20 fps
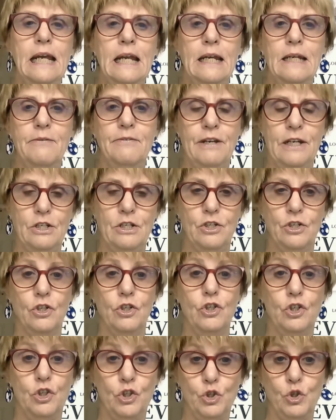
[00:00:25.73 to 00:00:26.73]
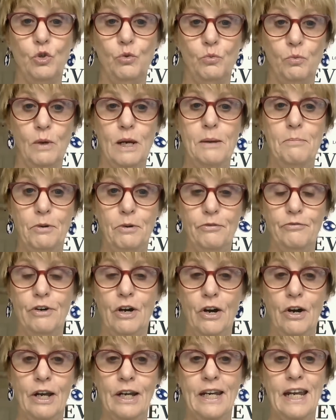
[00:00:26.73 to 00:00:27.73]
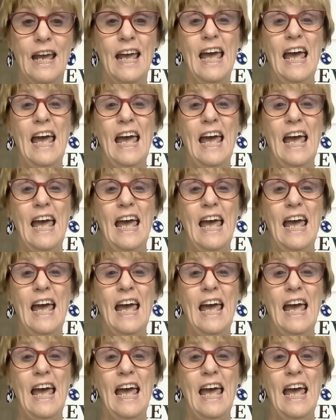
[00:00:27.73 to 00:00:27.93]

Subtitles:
intervention should we provide.